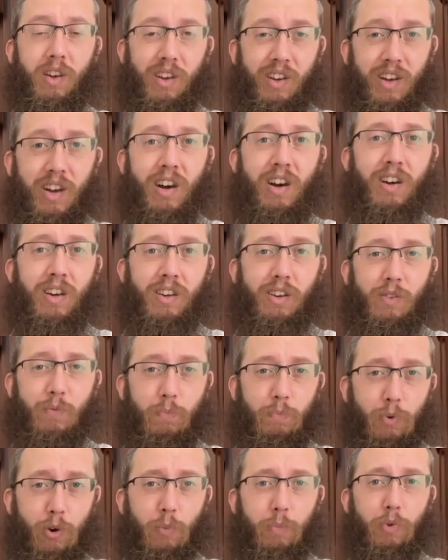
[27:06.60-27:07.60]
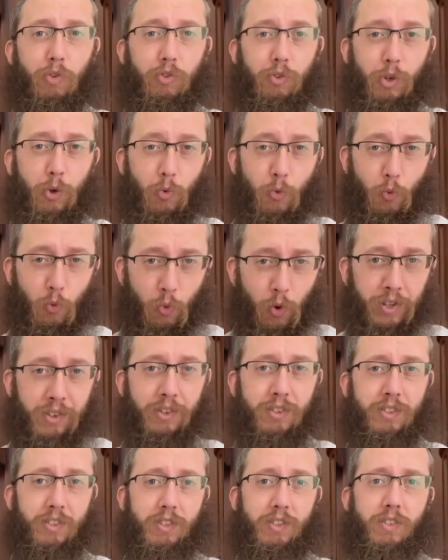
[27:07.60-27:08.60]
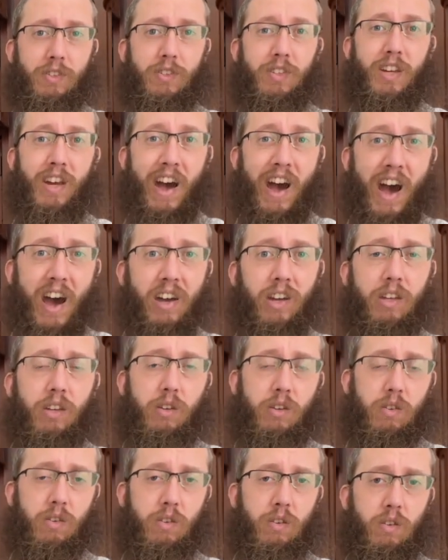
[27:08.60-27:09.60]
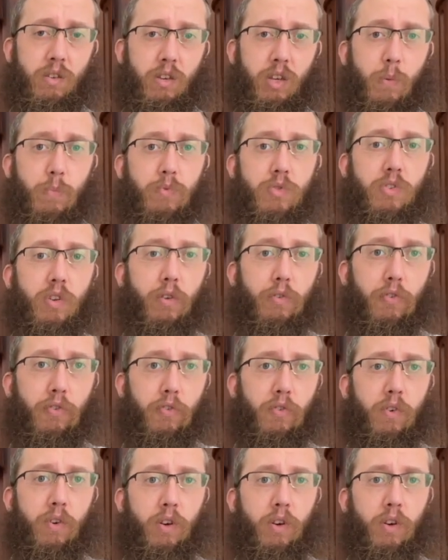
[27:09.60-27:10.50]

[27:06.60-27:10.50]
God purposely wanted to hide himself